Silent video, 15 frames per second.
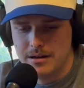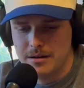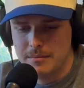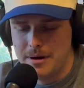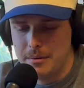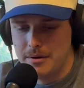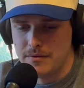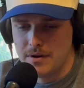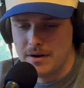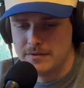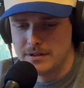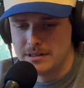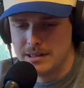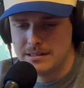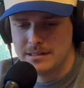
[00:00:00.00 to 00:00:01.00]
However, I have
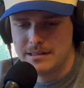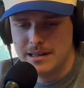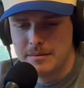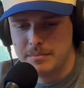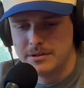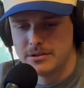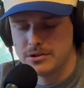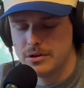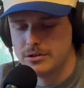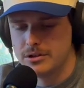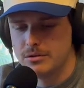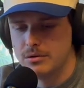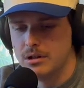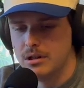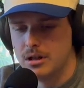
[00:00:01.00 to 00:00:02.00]
neglected that, but there's
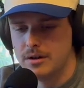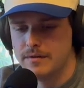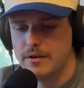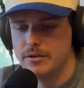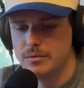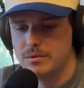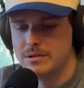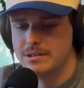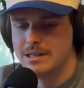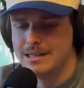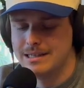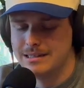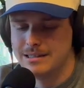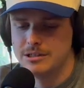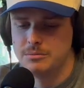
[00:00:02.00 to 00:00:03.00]
also a lot of other ones like
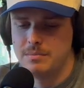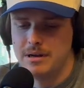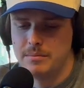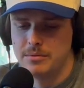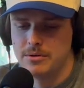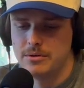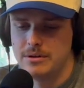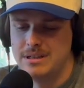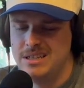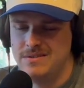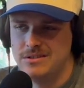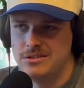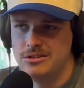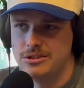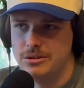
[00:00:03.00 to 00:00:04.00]
Endless Paper, and
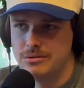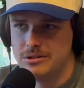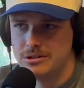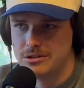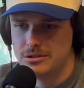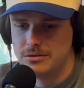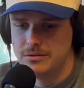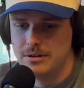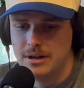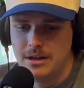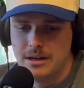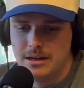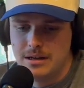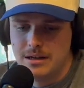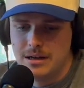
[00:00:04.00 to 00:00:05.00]
even GoodNotes is good
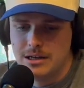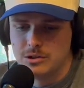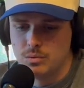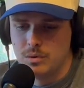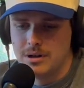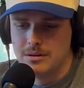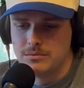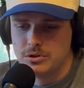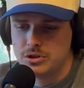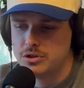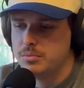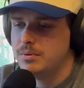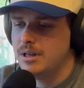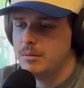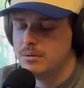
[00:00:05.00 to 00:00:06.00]
as well, just
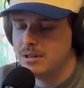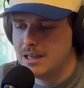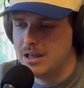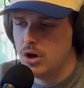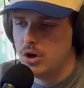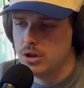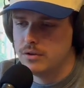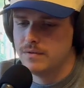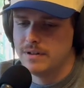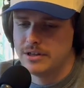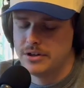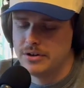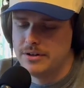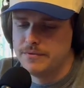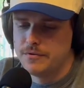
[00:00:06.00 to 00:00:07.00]
to be able to get all of like
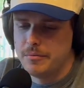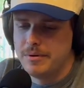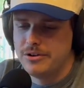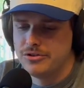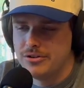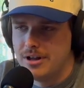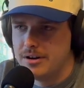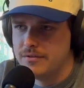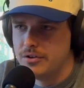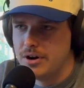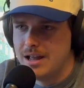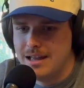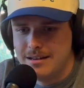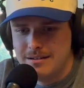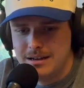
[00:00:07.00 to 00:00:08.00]
your information out of your
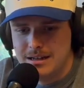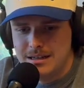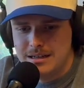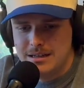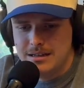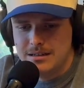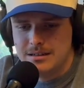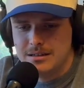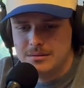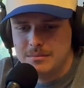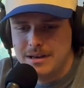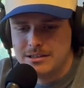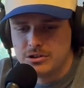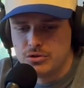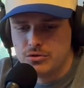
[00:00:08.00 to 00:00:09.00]
head
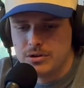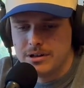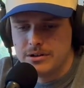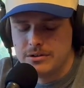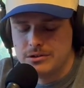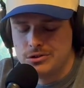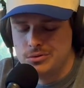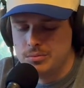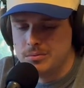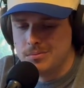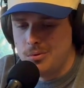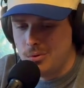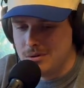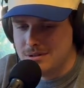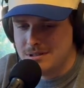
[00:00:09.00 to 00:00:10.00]
as a creator is super
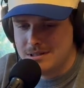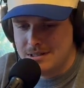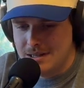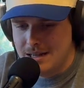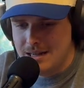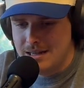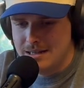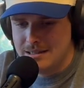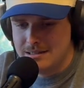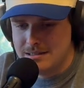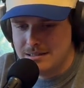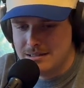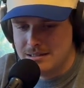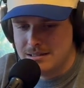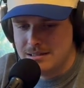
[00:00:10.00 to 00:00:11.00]
important,
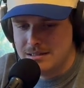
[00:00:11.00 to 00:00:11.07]
and